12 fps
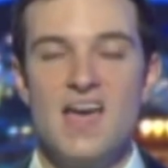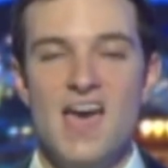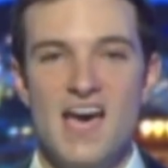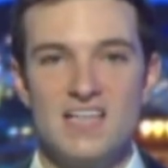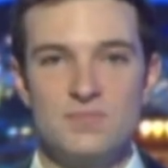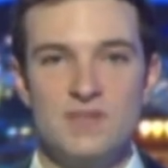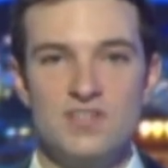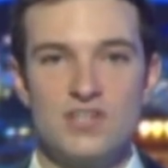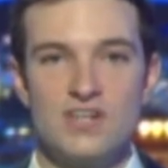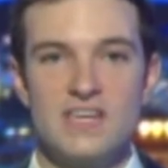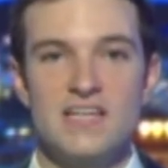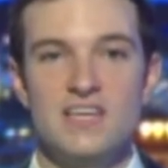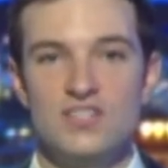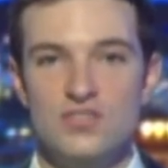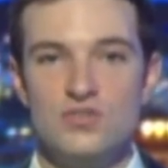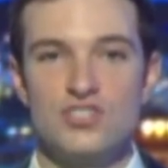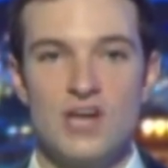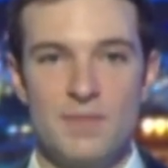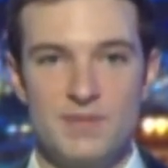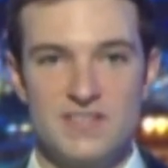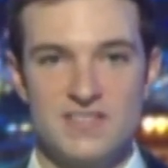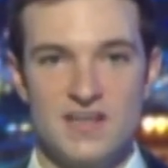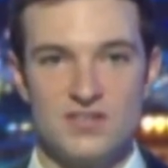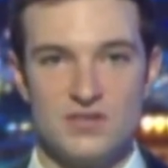has been turning into shopping
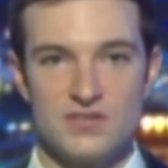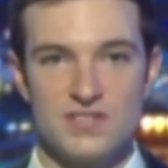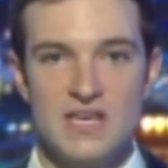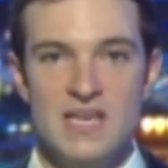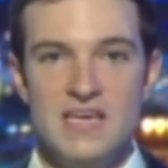centers.